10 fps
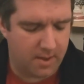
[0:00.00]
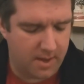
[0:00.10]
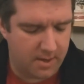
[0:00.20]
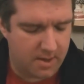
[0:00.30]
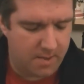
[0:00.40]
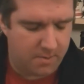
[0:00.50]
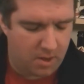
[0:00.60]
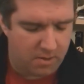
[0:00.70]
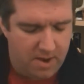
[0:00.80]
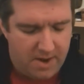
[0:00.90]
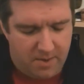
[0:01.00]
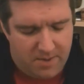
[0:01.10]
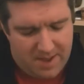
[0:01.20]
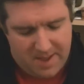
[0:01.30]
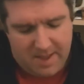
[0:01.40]
in Colorado,
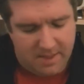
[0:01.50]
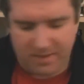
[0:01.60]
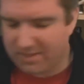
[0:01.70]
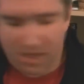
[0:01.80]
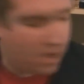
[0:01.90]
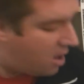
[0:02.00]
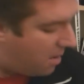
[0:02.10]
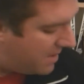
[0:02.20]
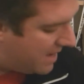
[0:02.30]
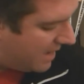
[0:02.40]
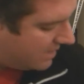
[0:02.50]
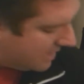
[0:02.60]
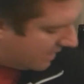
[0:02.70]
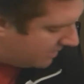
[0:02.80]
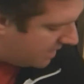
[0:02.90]
there's a
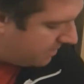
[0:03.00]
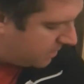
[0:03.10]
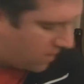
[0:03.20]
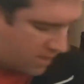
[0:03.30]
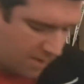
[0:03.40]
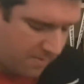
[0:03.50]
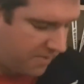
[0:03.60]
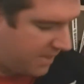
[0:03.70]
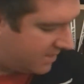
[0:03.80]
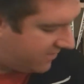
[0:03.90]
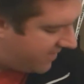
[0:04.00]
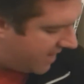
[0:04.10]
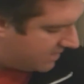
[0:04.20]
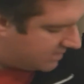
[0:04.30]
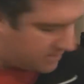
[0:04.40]
commonality, I'd say, between them, I think it's fair to